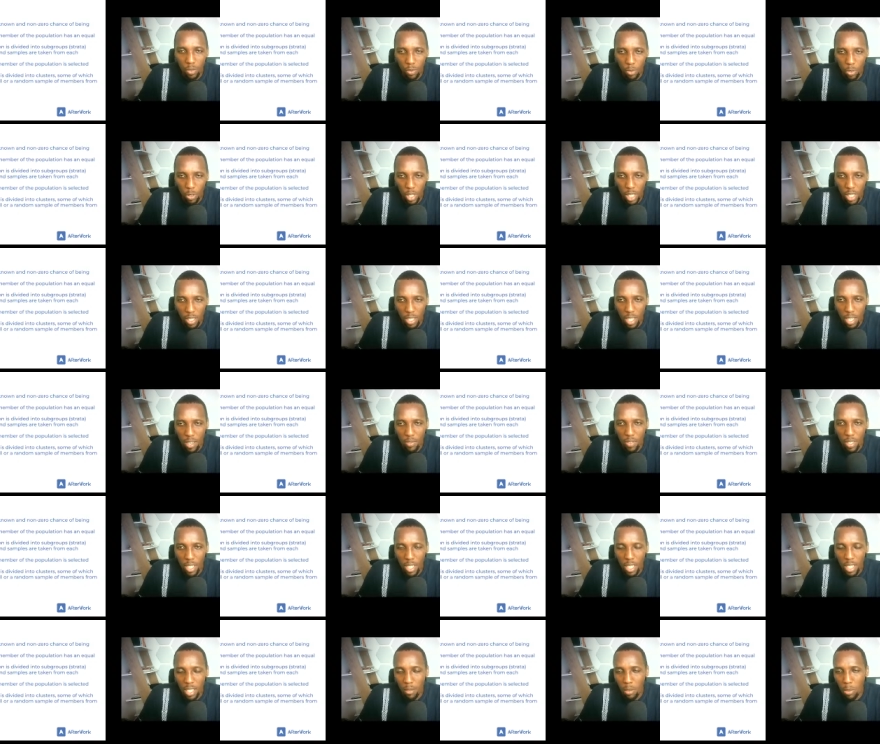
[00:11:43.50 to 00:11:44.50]
for the
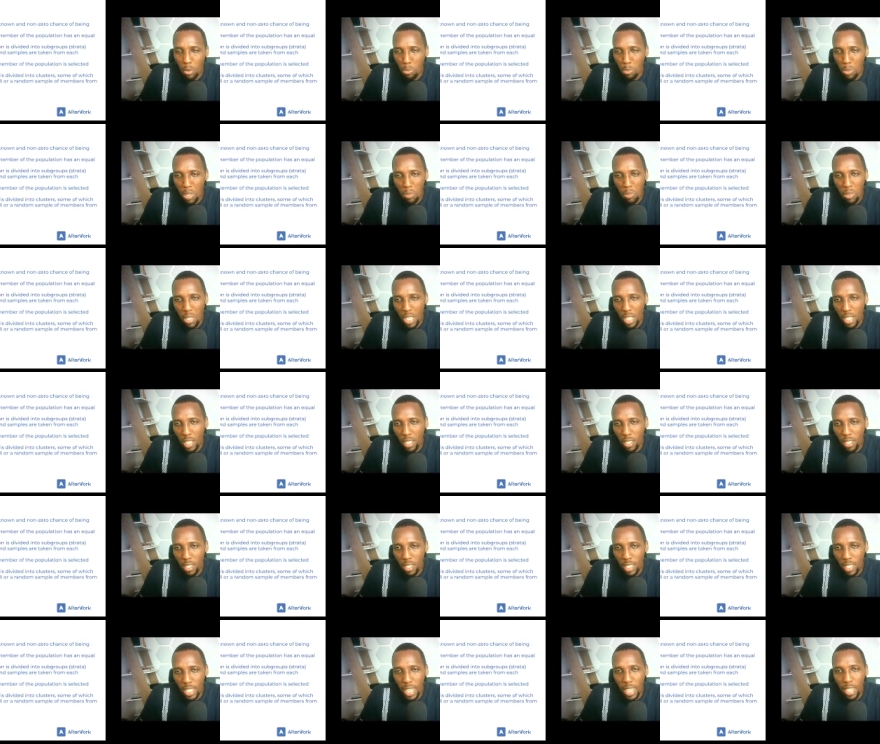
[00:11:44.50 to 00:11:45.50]
survey, maybe
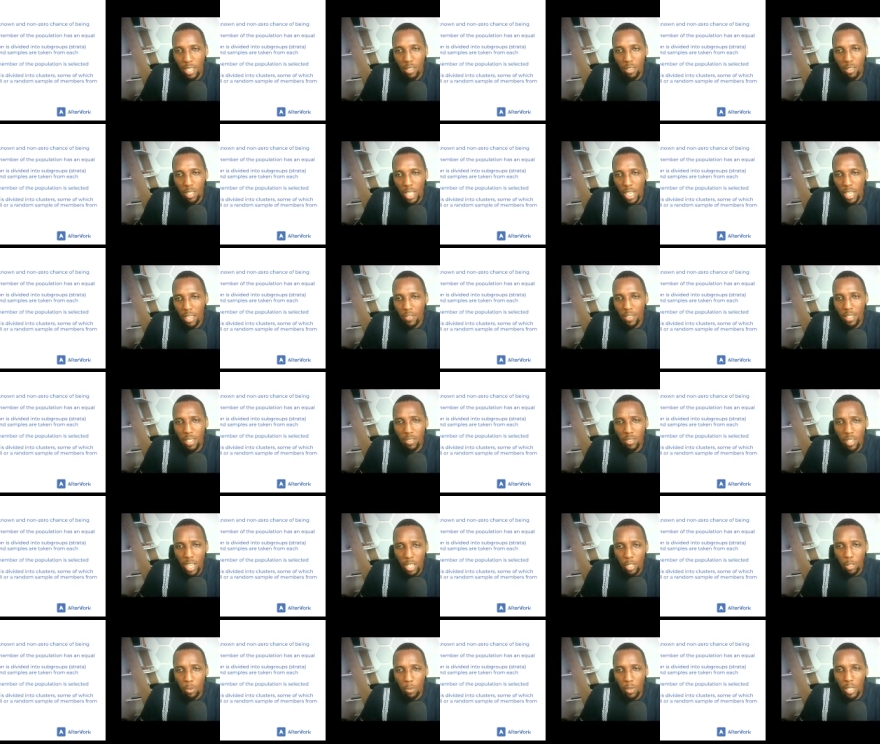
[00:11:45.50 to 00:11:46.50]
10 or 11
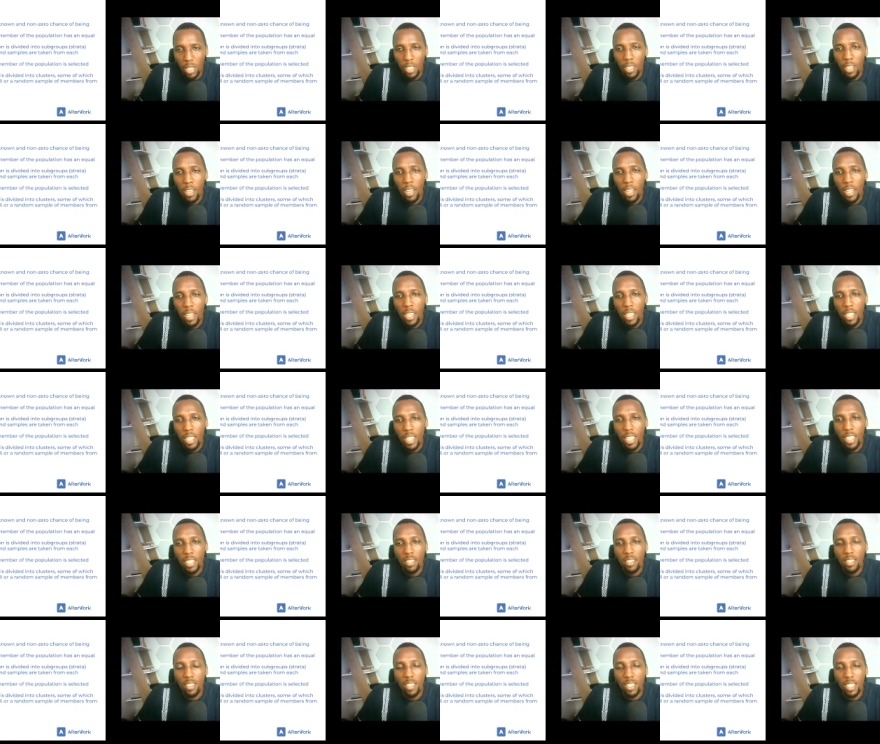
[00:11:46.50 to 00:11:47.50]
randomly,
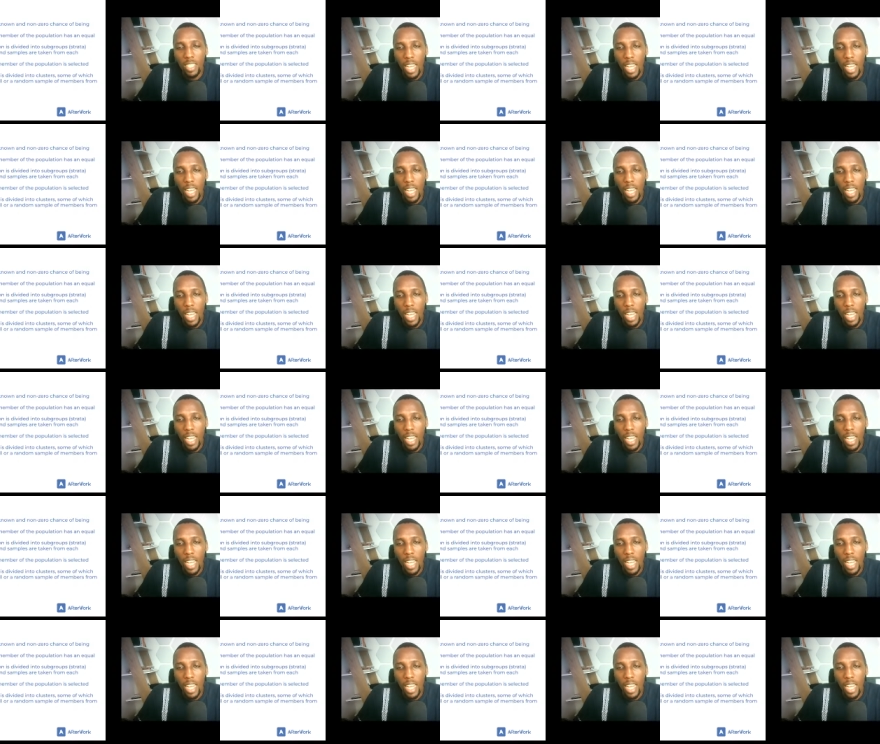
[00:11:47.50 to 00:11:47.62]
then